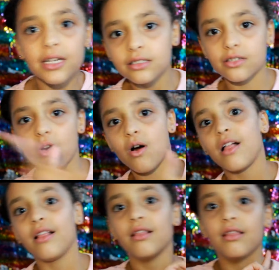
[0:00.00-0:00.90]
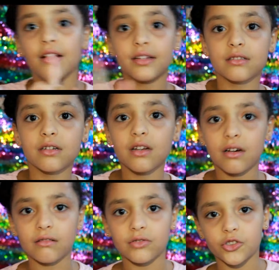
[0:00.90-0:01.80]
So let's get
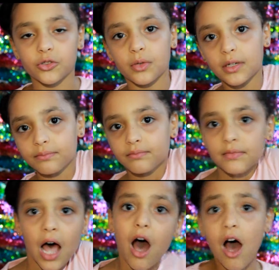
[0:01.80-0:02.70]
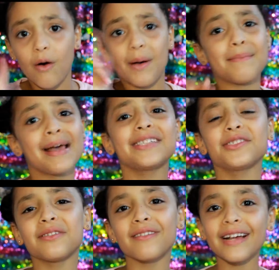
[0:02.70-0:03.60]
on to it. Oh, and make
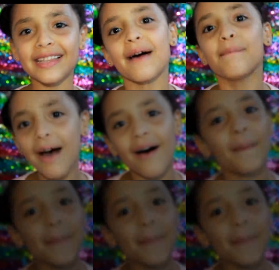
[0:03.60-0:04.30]
sure to ring that bell.